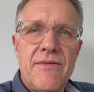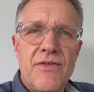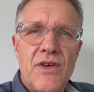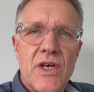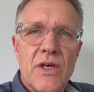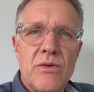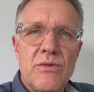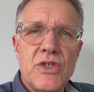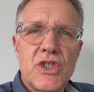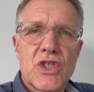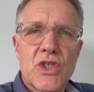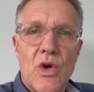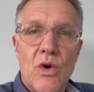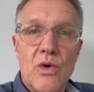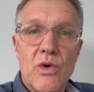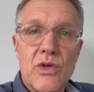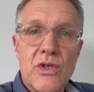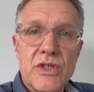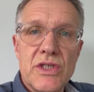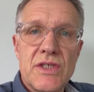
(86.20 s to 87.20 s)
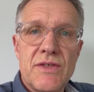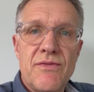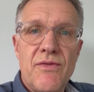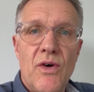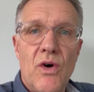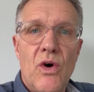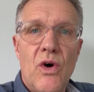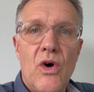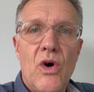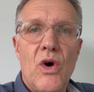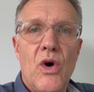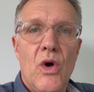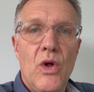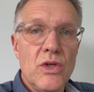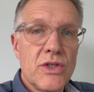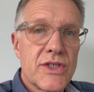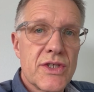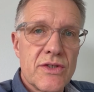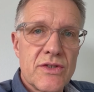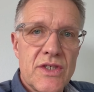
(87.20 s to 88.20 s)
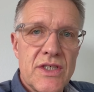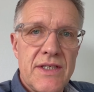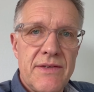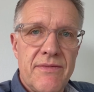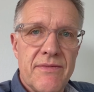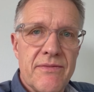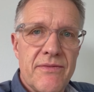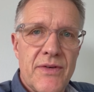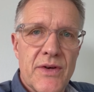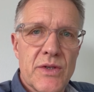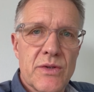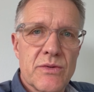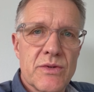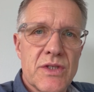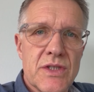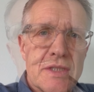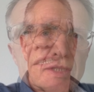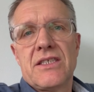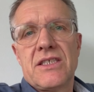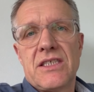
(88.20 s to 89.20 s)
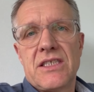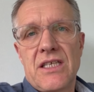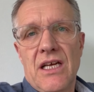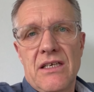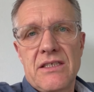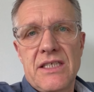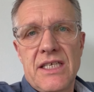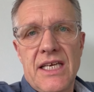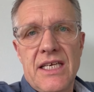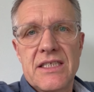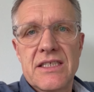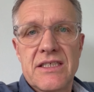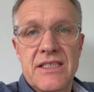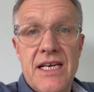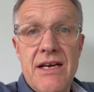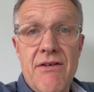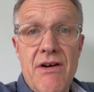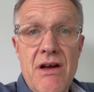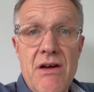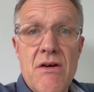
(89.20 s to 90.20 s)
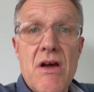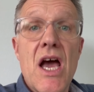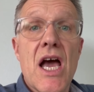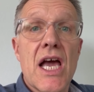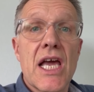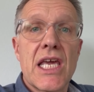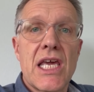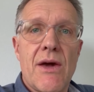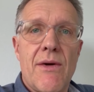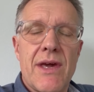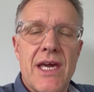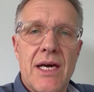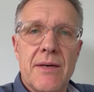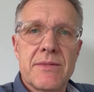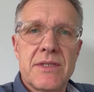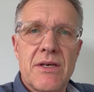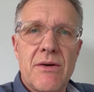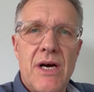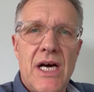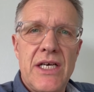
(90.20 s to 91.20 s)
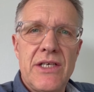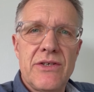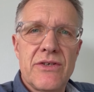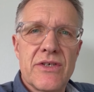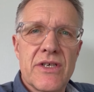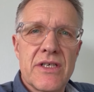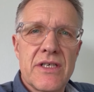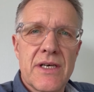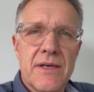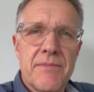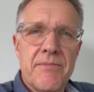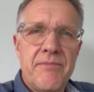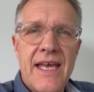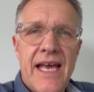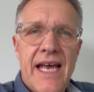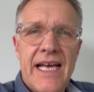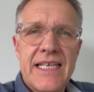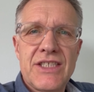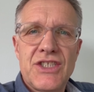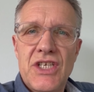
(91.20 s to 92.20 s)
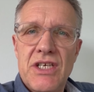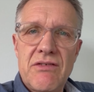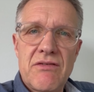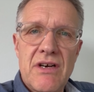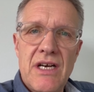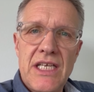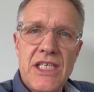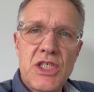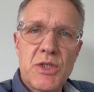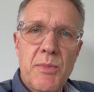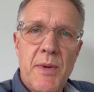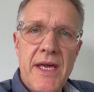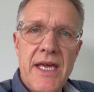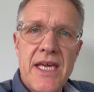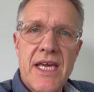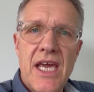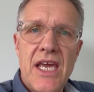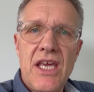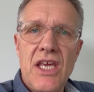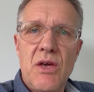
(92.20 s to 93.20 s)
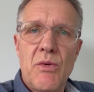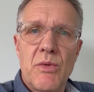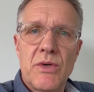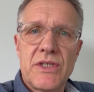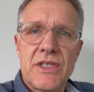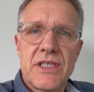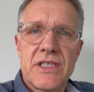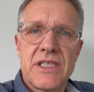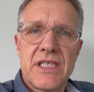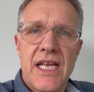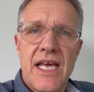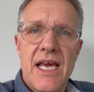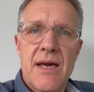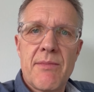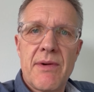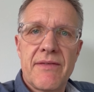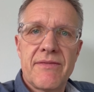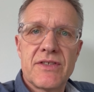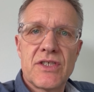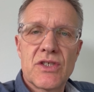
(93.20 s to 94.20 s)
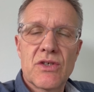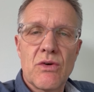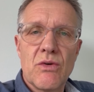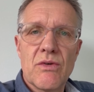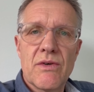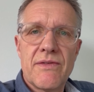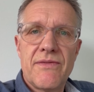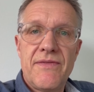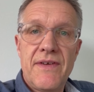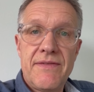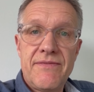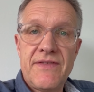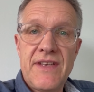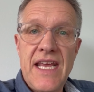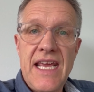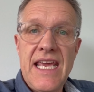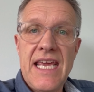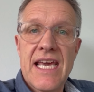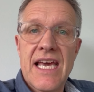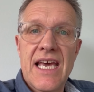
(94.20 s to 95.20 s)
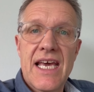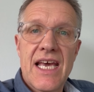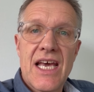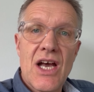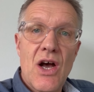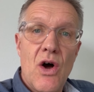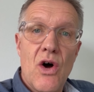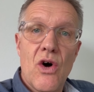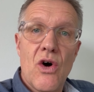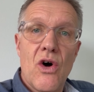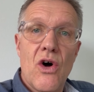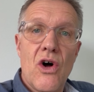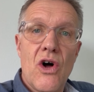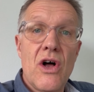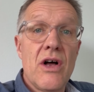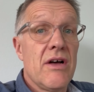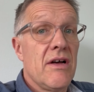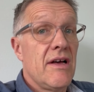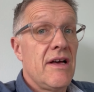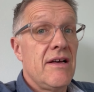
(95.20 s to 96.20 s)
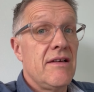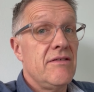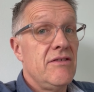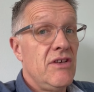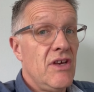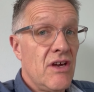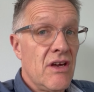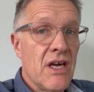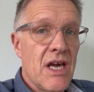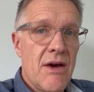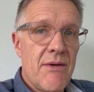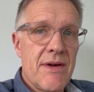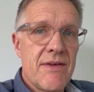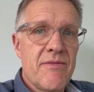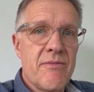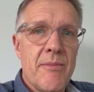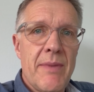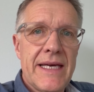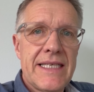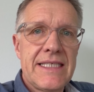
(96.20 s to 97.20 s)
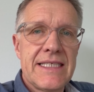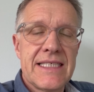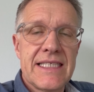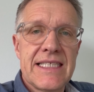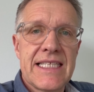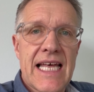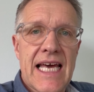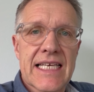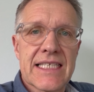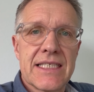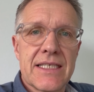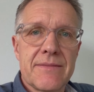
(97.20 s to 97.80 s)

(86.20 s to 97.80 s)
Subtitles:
you scores for all sorts of different foods, starting at 0, going up to 100. And generally speaking, you want to stay above a score of 50, or you can go even better than that.